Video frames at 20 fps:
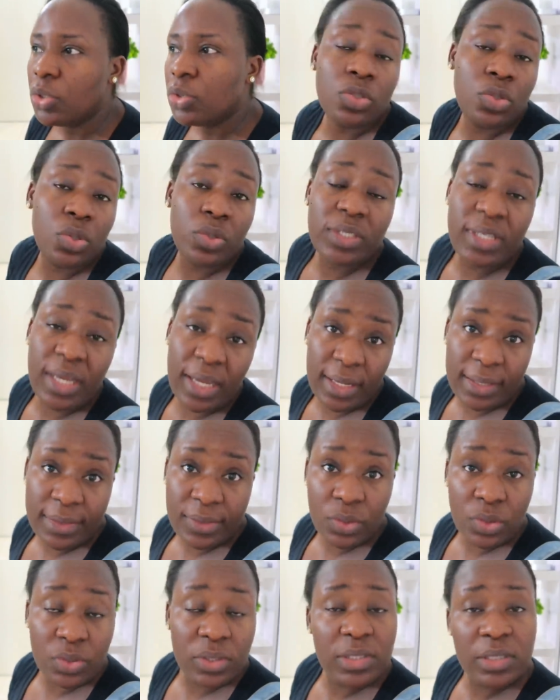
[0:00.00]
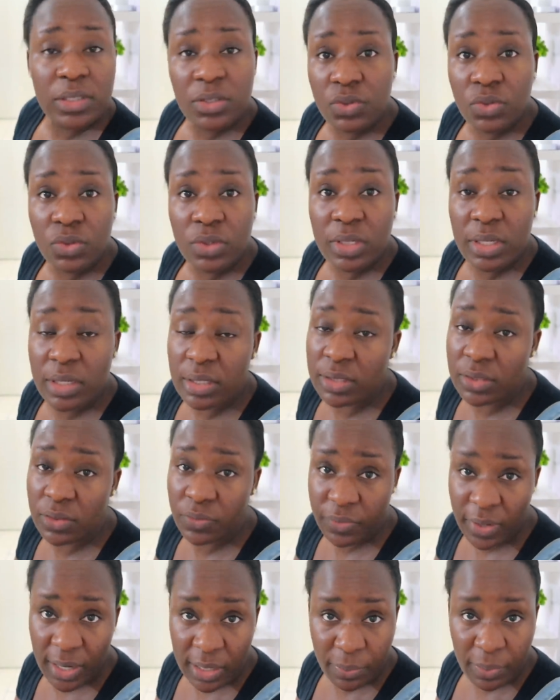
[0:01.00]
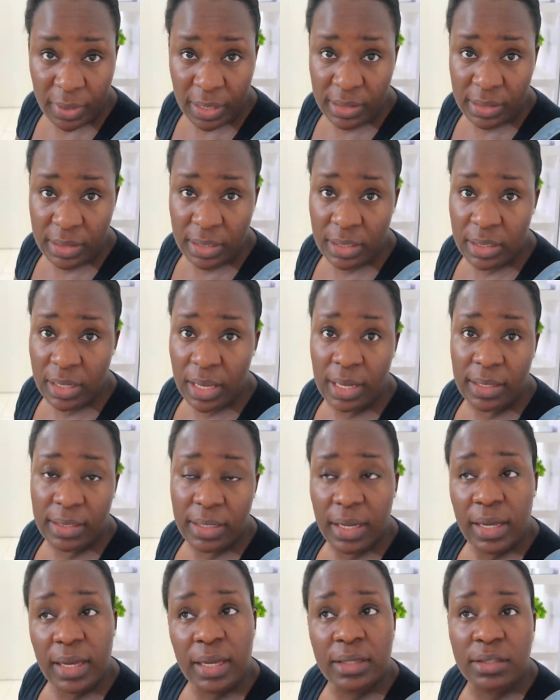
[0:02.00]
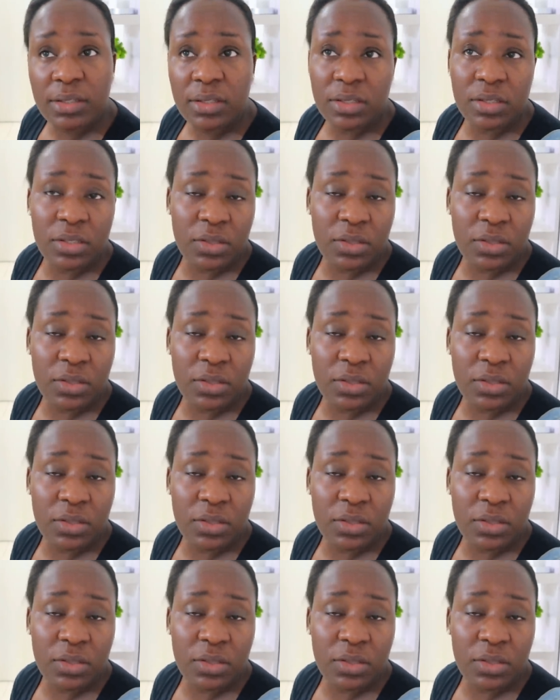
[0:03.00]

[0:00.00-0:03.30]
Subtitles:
So yeah, so since today is fried plantain and eggs,